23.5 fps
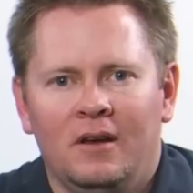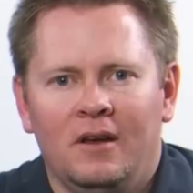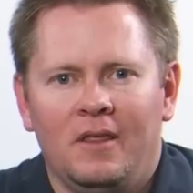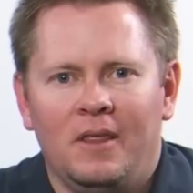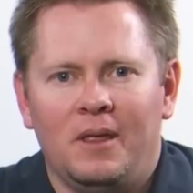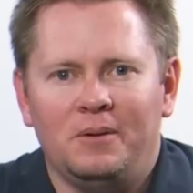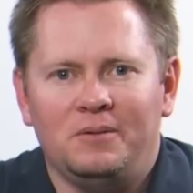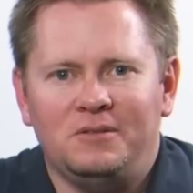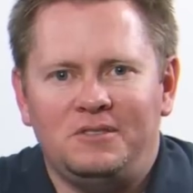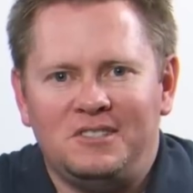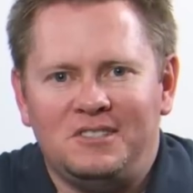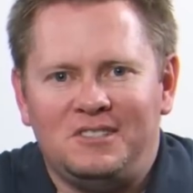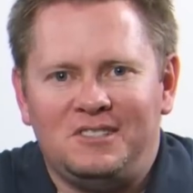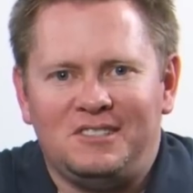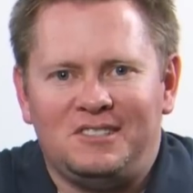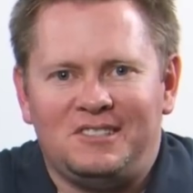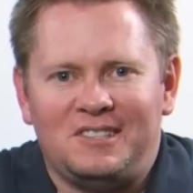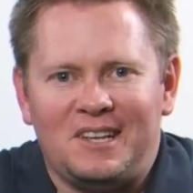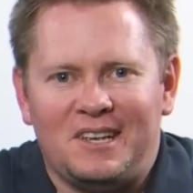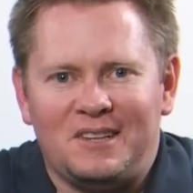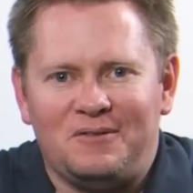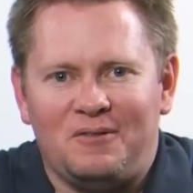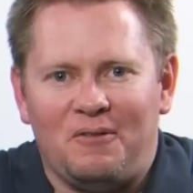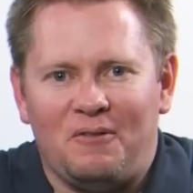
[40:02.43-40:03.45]
That was a
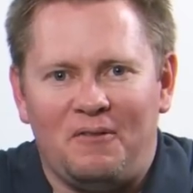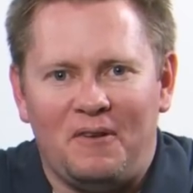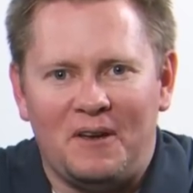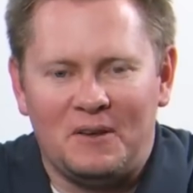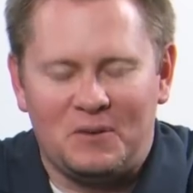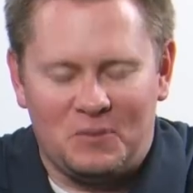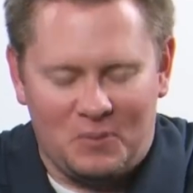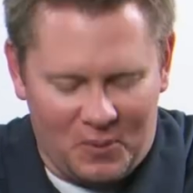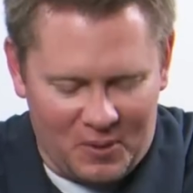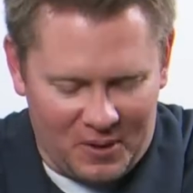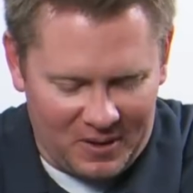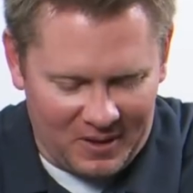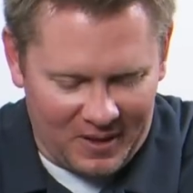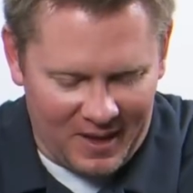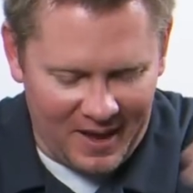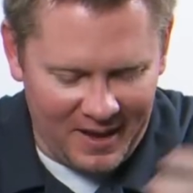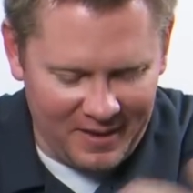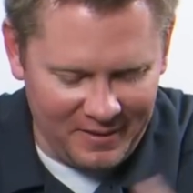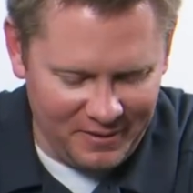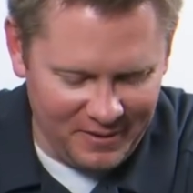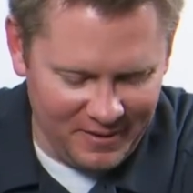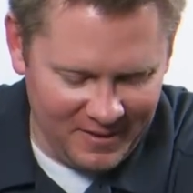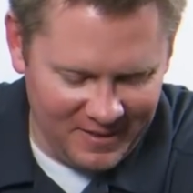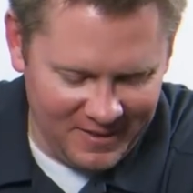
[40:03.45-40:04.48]
successful Facebook
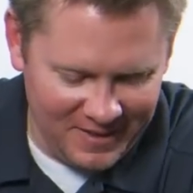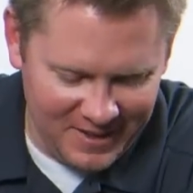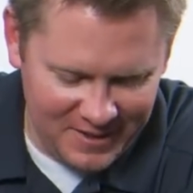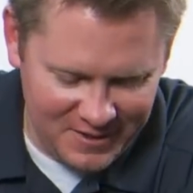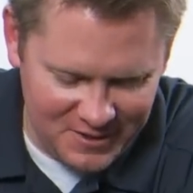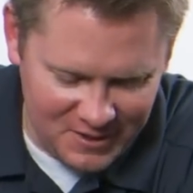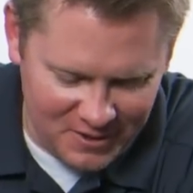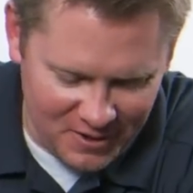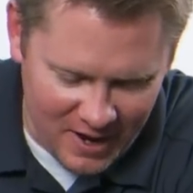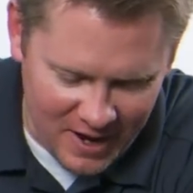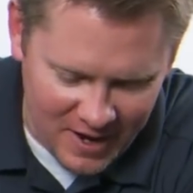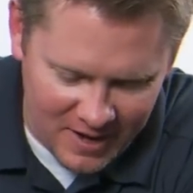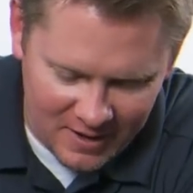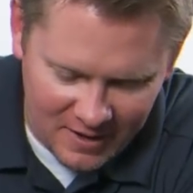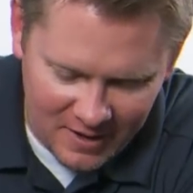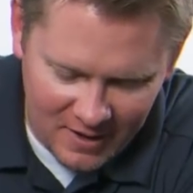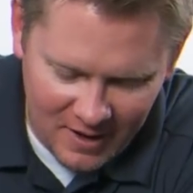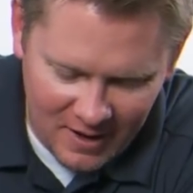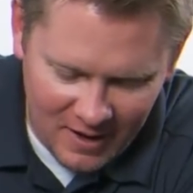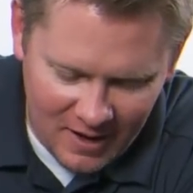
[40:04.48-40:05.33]
Live. That's great.